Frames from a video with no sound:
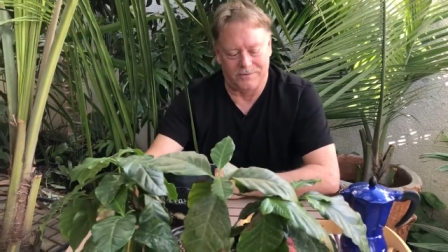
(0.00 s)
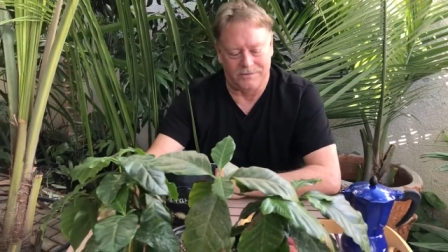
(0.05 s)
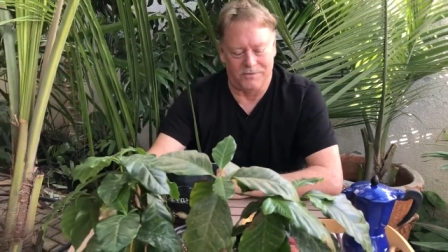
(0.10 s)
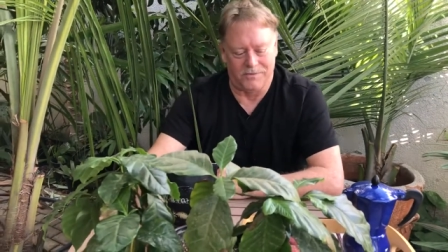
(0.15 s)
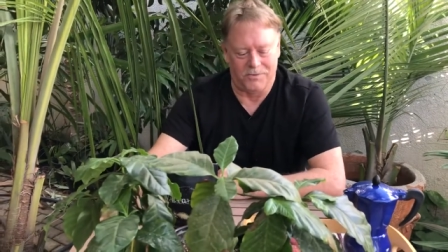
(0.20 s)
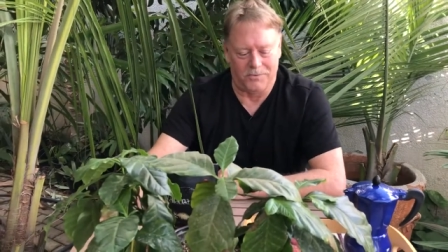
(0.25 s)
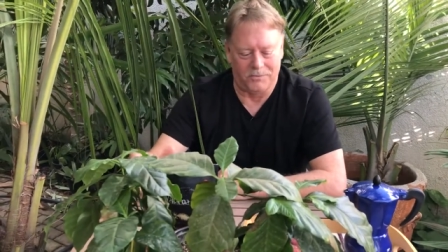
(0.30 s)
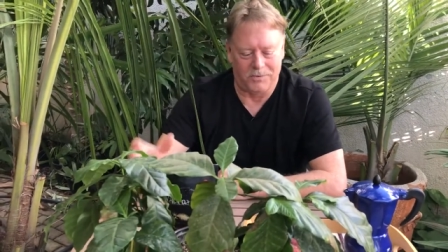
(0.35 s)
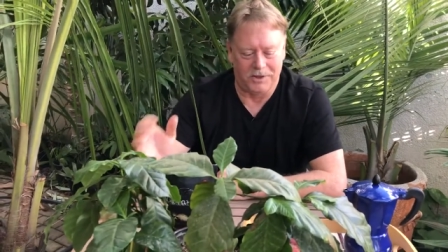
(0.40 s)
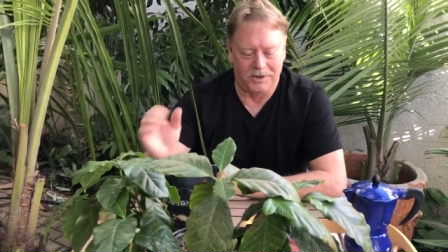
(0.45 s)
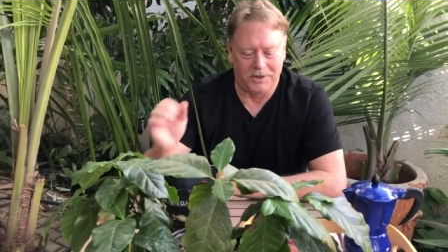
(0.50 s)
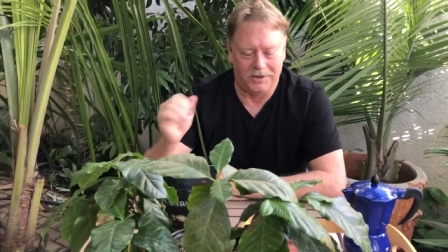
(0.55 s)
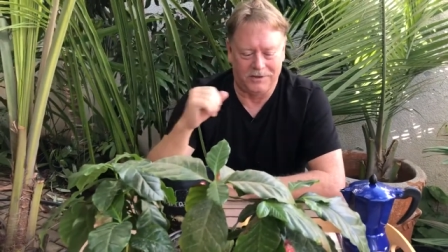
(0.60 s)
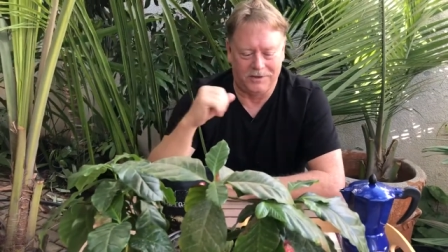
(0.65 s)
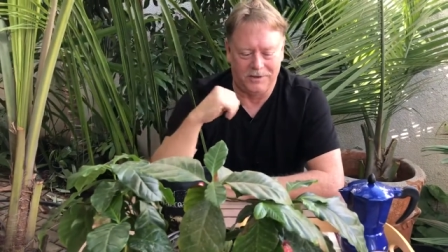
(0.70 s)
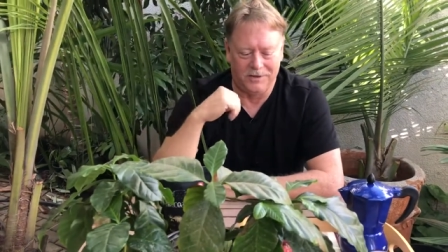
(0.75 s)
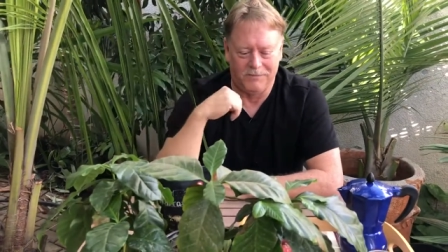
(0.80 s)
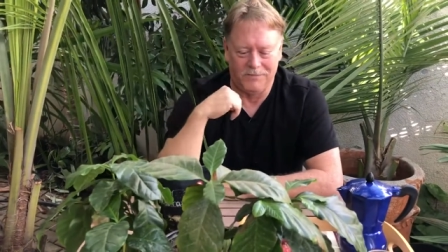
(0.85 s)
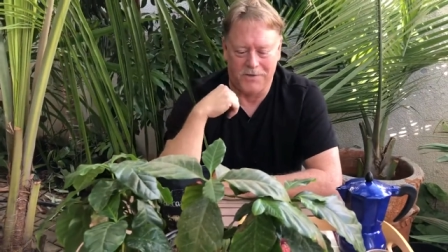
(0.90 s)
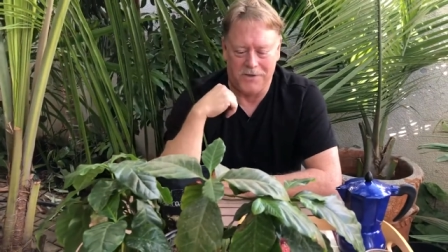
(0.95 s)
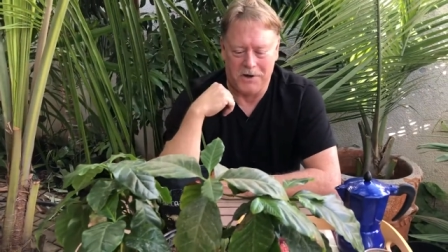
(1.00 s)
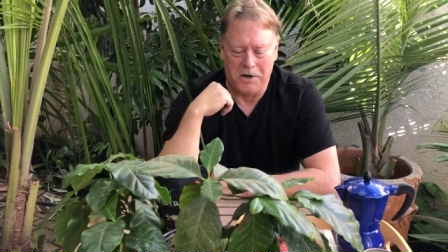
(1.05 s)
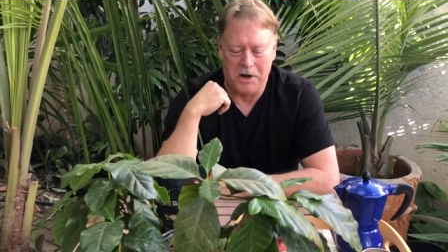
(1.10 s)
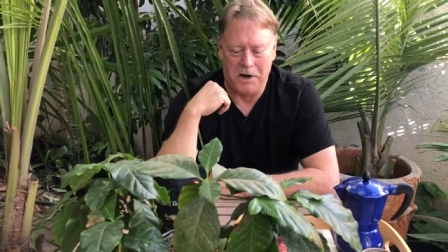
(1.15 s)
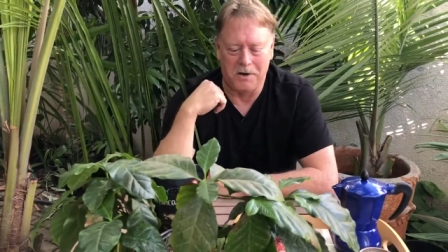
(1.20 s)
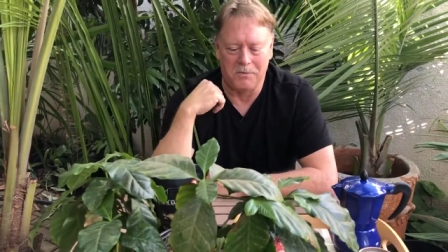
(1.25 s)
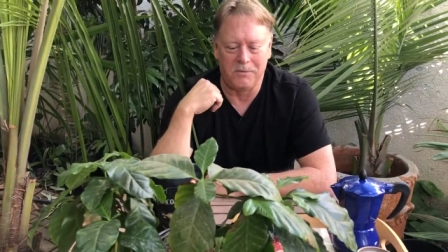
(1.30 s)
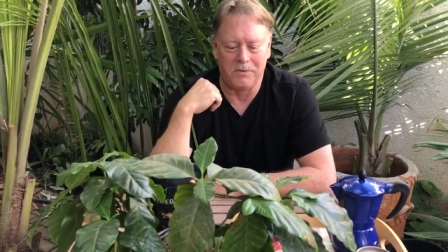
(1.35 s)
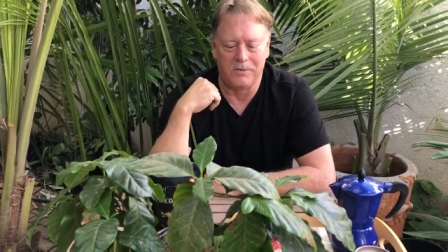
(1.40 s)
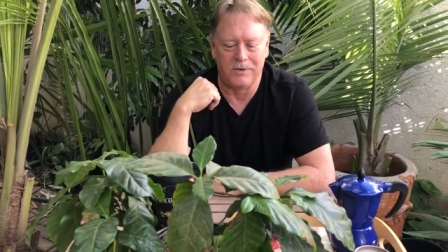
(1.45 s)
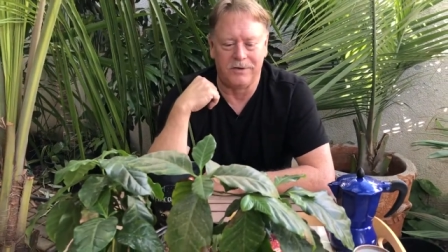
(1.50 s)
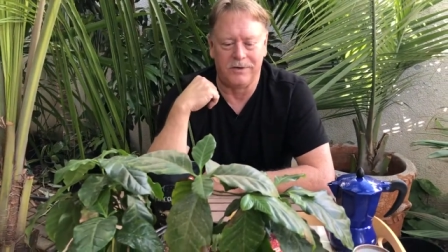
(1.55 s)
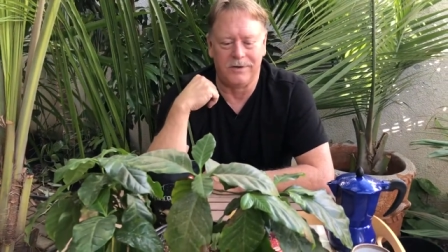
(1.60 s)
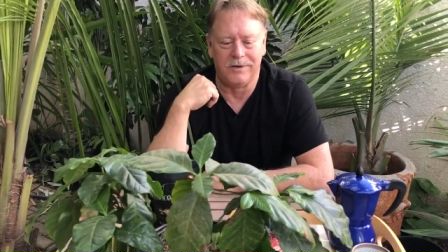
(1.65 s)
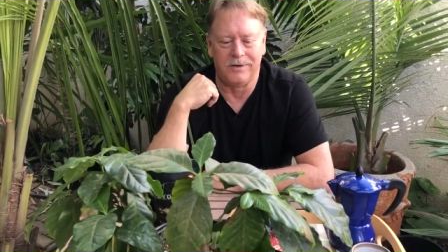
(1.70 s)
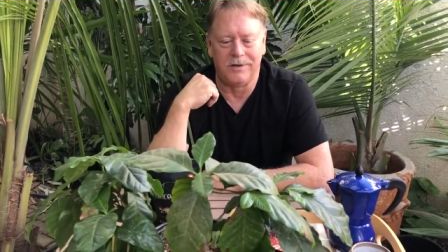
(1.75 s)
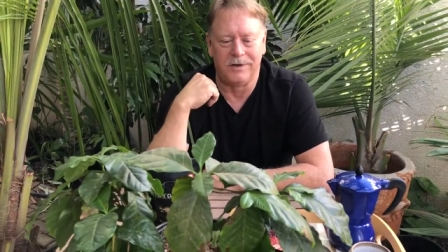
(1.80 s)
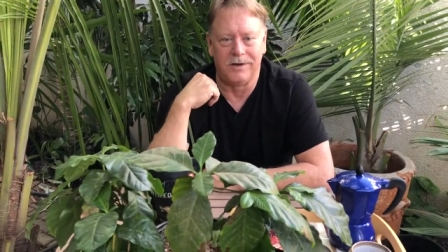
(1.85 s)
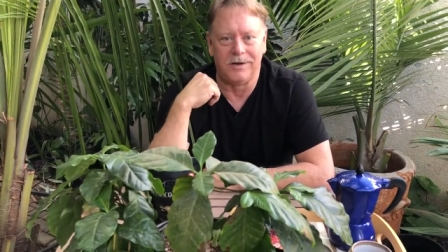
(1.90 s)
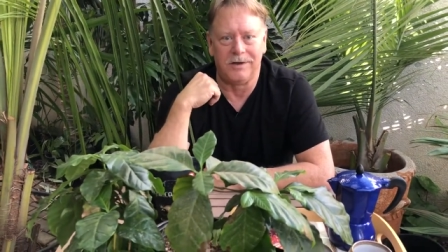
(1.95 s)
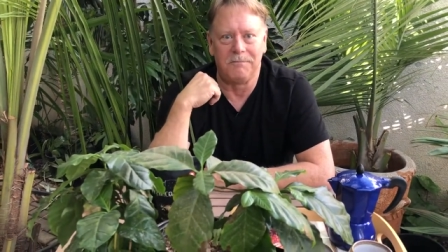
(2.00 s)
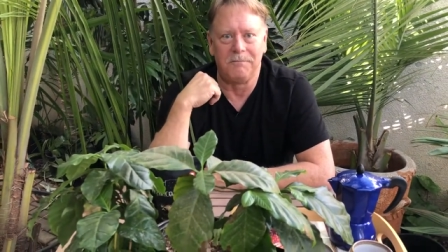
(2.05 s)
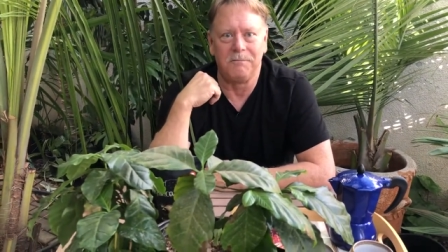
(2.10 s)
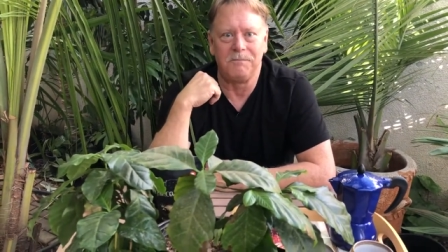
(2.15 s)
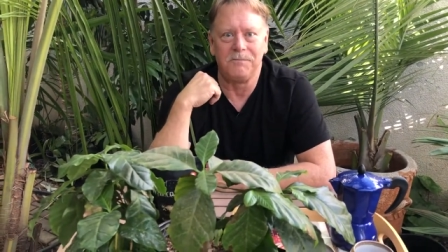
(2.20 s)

the relative that I would, uh,